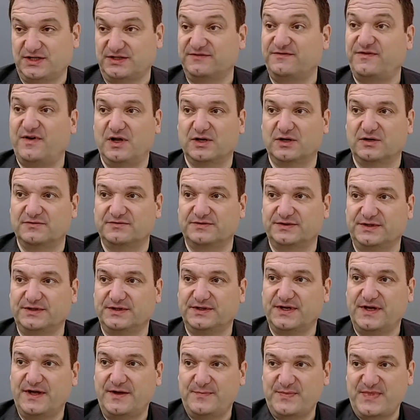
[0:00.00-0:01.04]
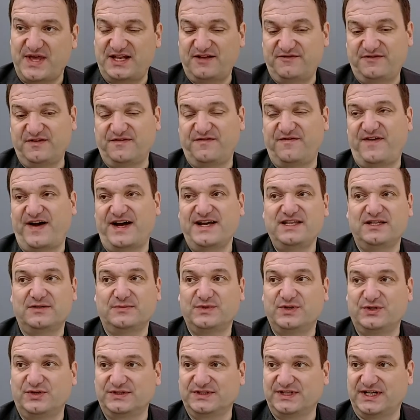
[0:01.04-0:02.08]
can fall over. And if you find
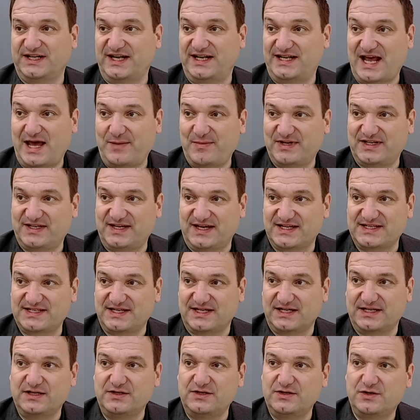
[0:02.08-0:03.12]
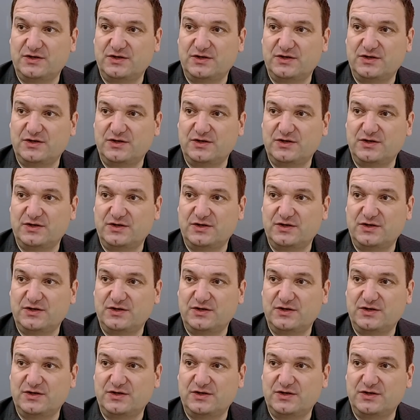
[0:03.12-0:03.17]
them during the dynamic testing,